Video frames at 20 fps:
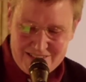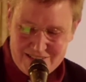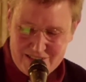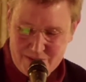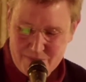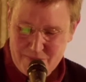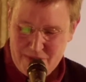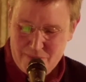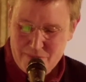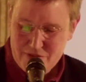
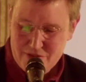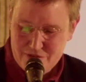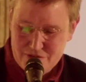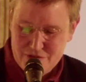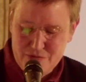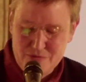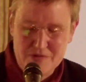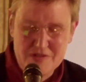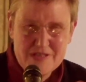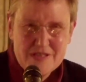Like maybe they're
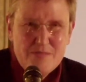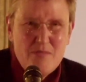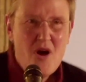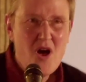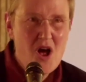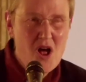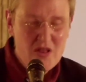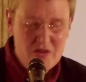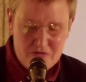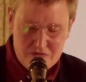too
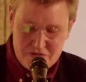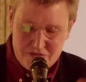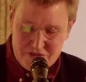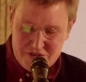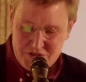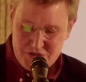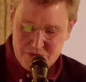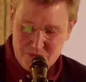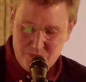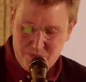small or they're
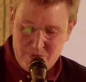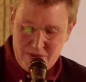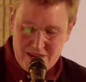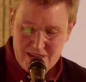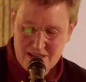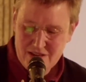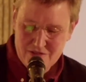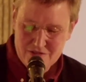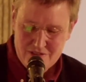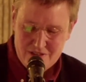too
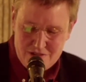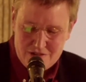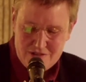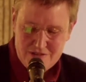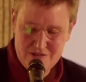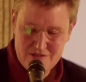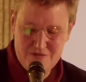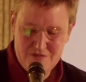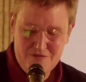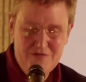big or they
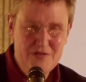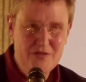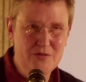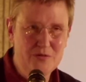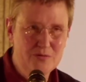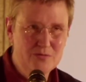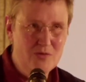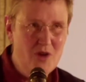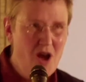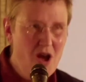just
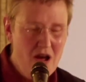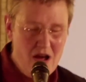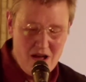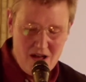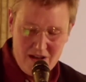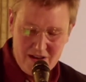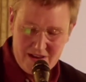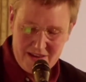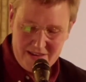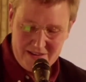feel
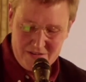wrong,